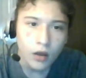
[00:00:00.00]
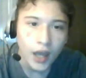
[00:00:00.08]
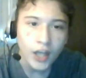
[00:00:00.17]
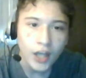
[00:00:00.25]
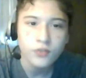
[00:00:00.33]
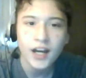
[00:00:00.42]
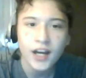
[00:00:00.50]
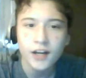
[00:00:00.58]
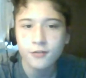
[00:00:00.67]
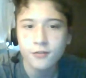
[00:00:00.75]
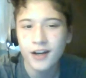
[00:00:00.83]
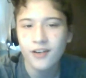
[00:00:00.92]
And you've got a
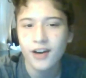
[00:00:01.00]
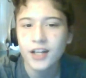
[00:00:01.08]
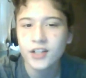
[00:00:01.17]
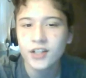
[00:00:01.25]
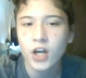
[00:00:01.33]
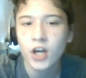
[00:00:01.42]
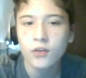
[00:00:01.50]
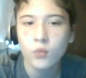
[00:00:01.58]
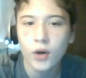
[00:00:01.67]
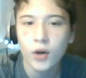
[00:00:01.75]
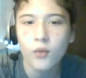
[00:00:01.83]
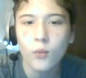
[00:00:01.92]
fair idea of
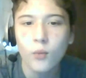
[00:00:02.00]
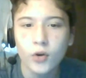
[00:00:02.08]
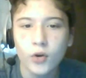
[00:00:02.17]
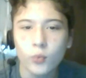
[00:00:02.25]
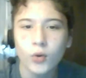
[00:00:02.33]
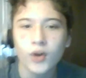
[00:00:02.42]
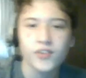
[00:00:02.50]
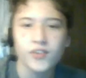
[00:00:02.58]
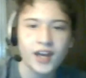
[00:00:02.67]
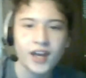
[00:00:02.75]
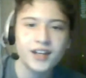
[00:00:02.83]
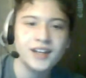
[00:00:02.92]
where the world was
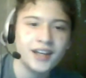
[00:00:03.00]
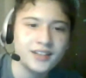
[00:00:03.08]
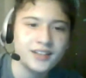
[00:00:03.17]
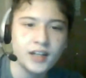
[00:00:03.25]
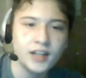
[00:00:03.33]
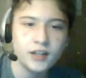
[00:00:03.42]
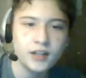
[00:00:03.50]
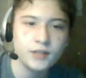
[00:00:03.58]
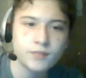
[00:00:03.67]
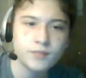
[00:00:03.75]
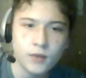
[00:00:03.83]
at in 1990.